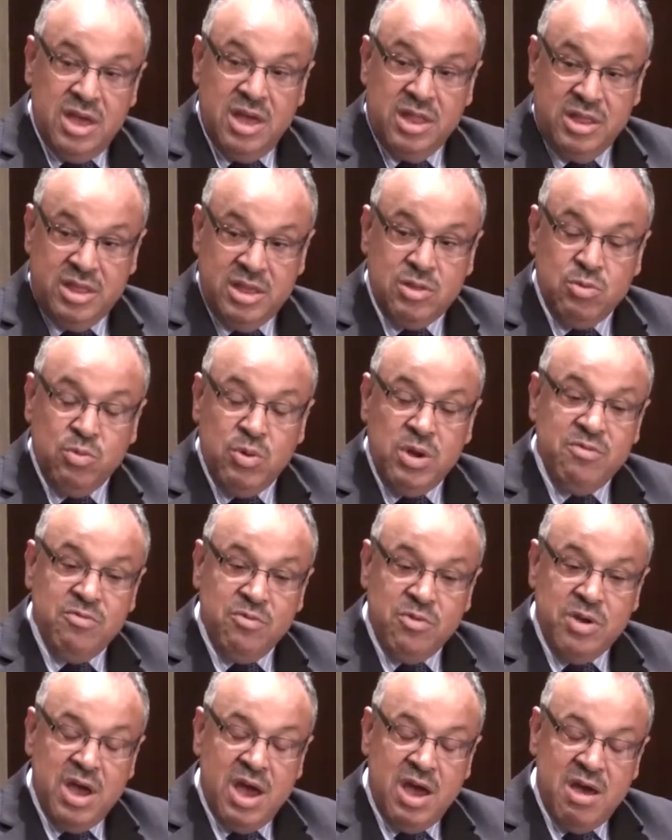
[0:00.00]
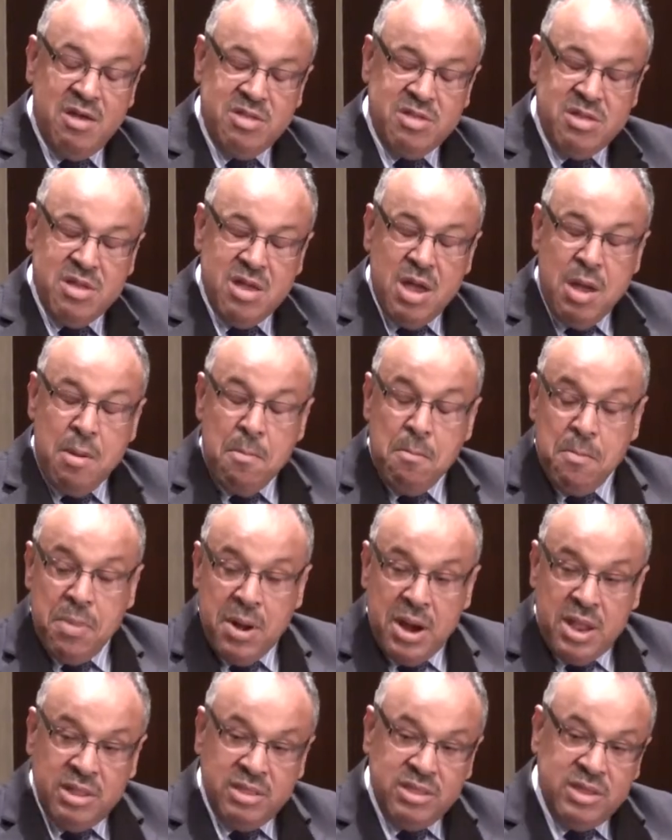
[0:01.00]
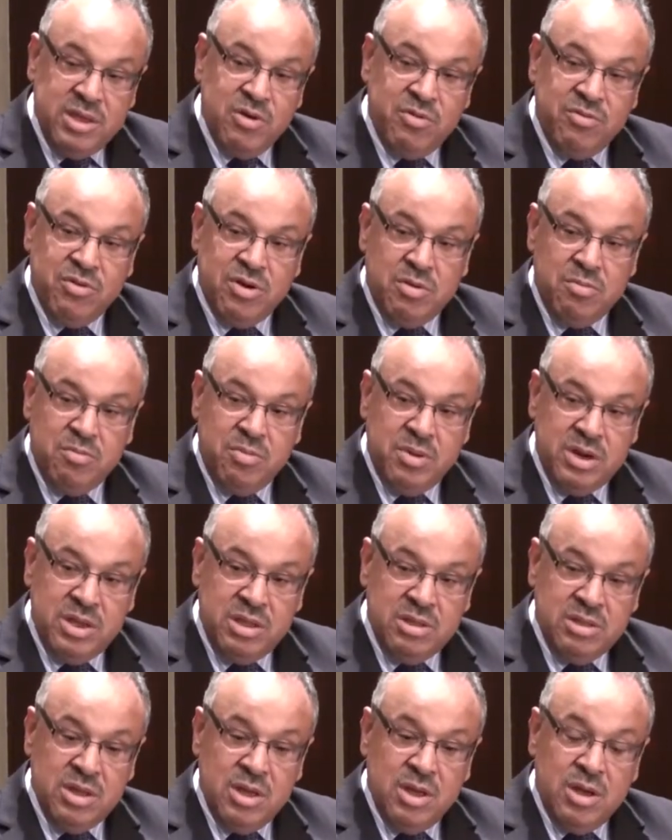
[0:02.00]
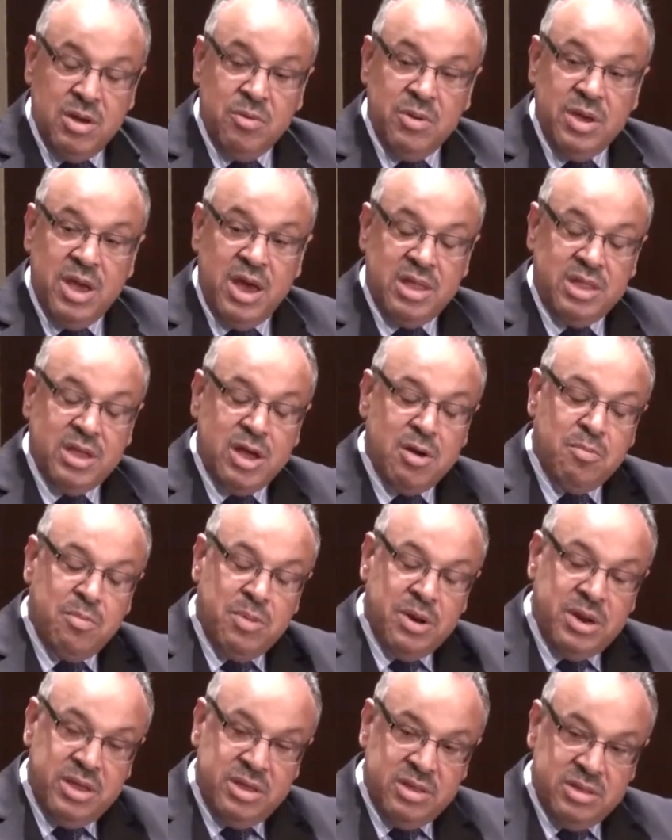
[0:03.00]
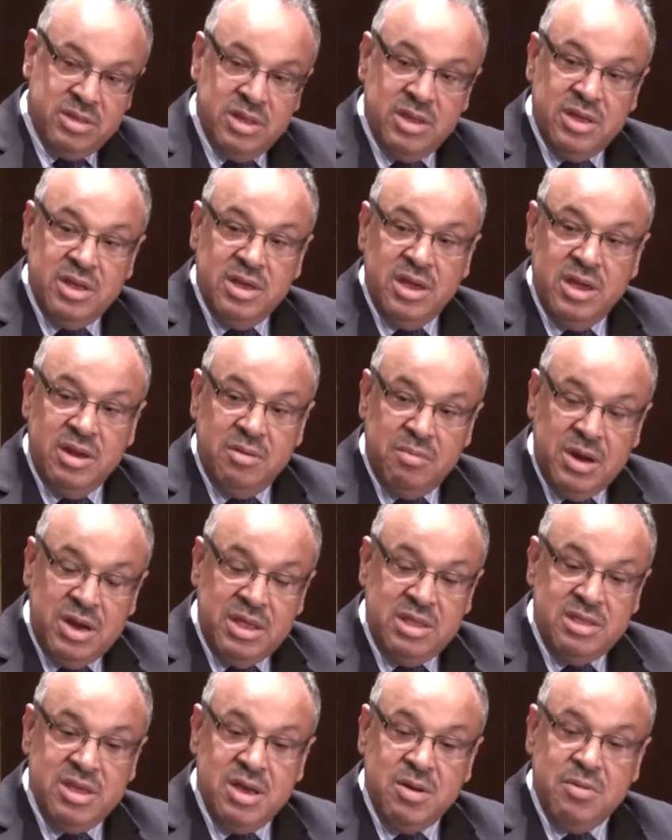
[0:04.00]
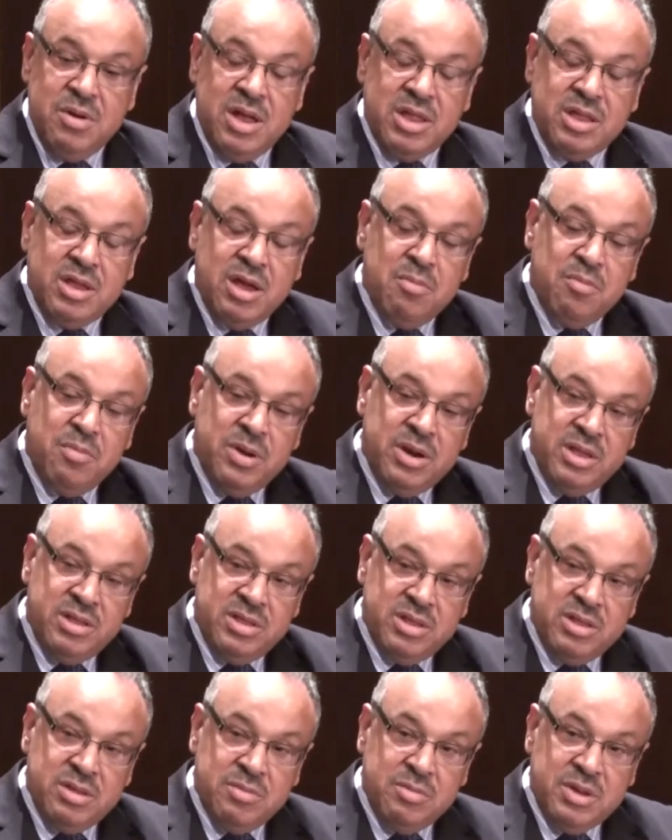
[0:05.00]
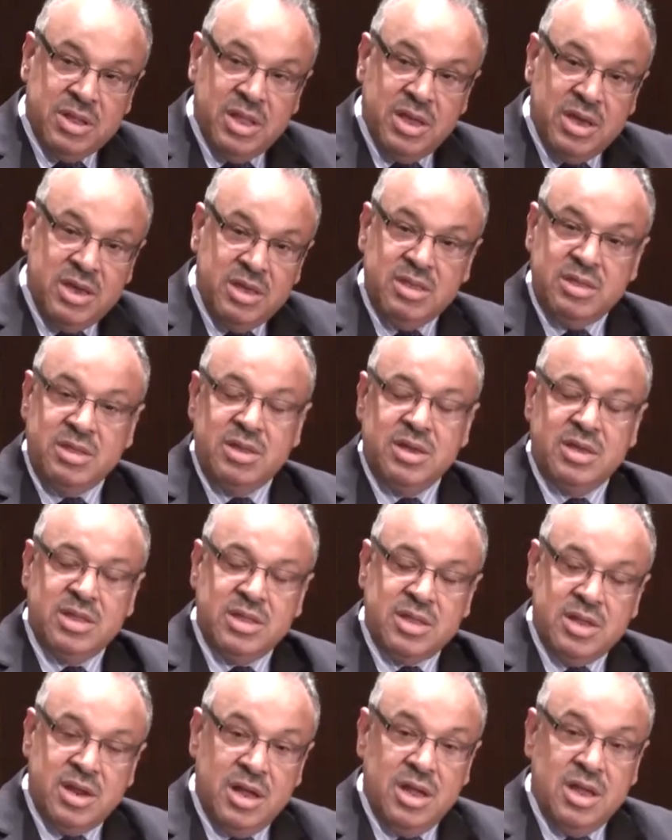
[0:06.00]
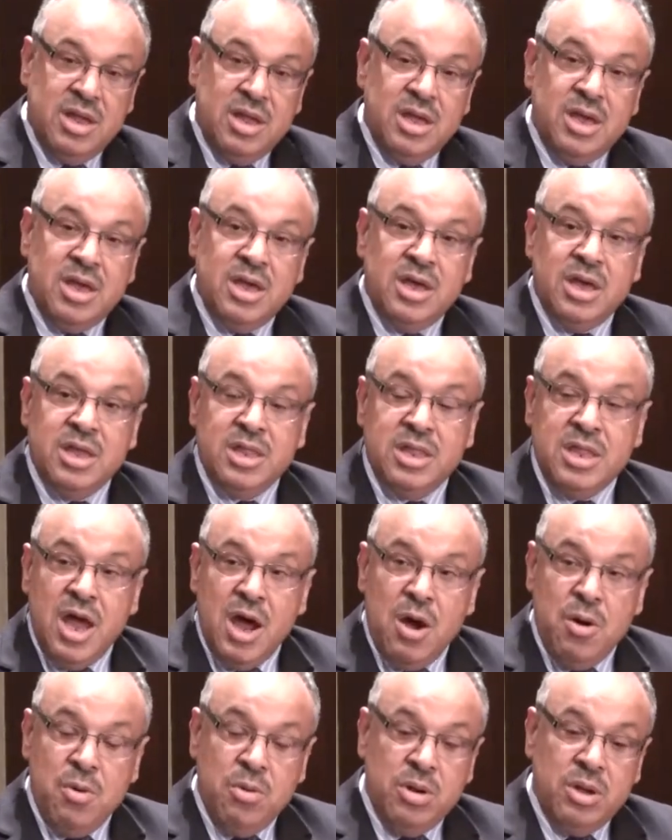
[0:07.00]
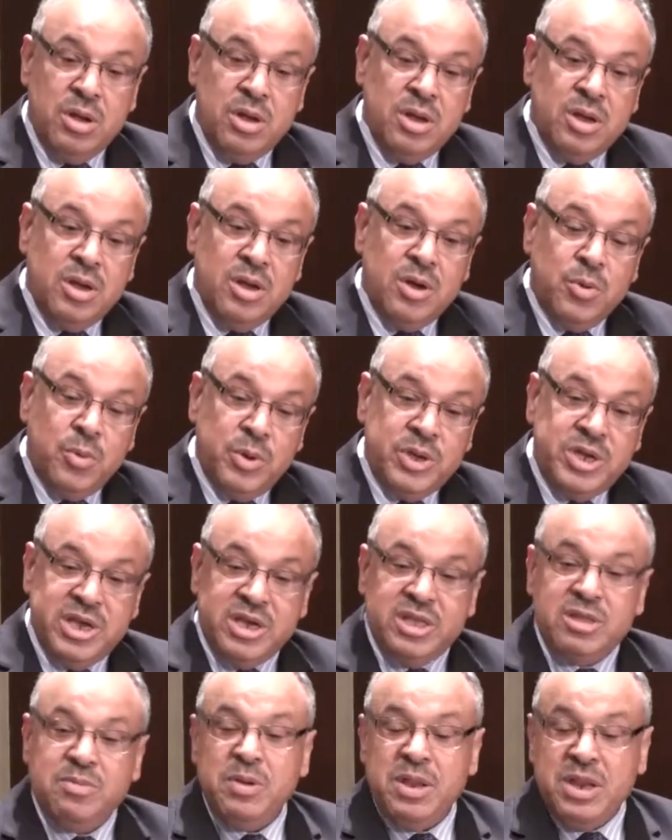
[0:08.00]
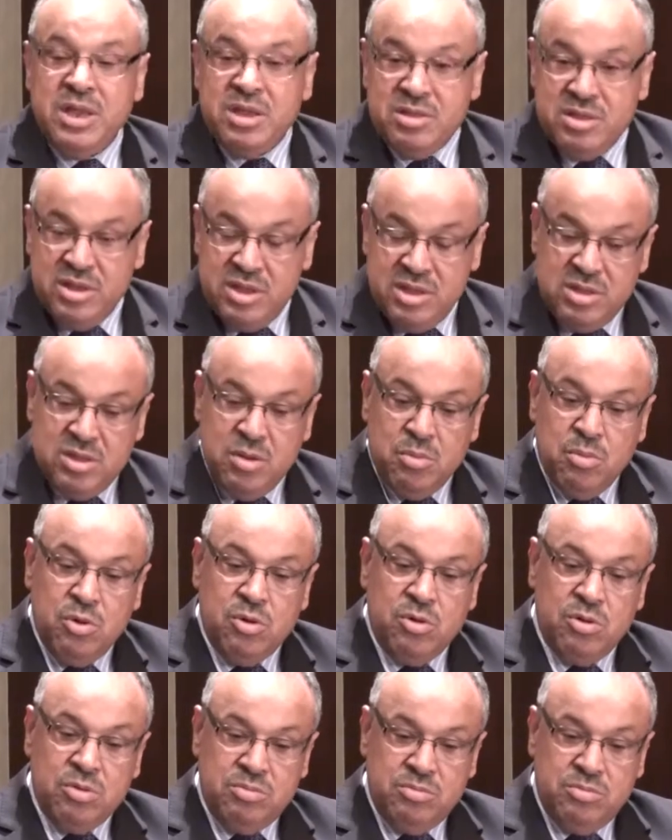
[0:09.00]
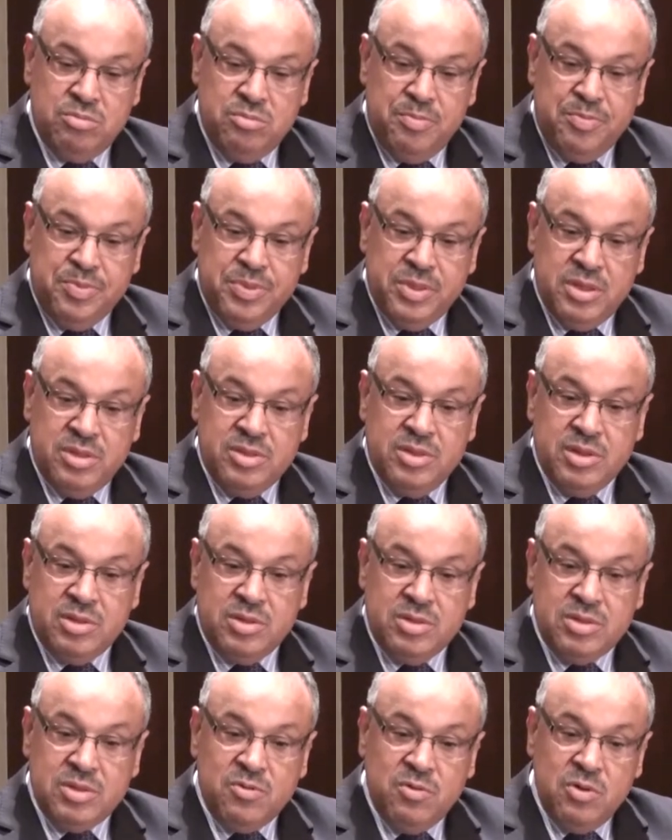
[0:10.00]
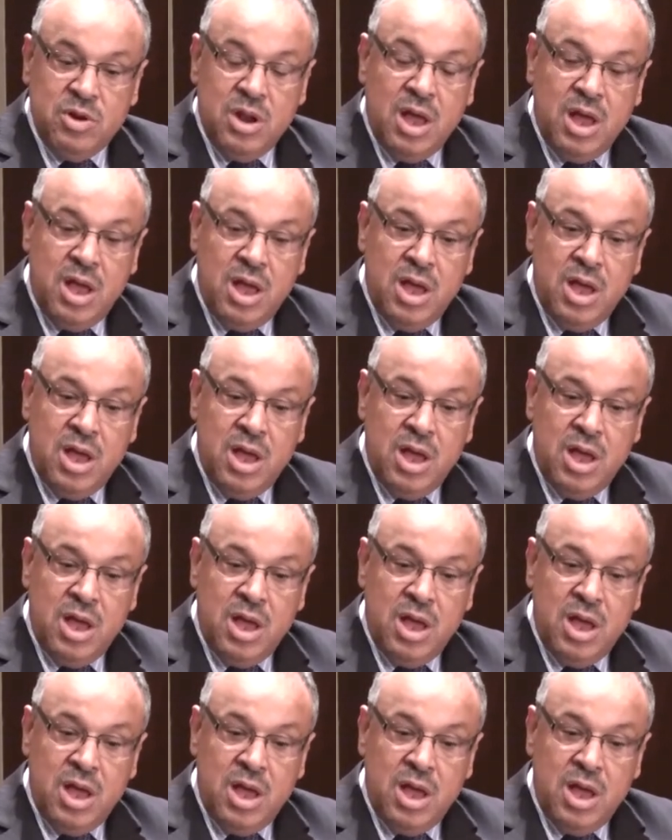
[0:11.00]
And this wave, we had plenty of companies. We had companies in Malaysia, we had companies in the Middle East, etc. And now, which experience is the more successful?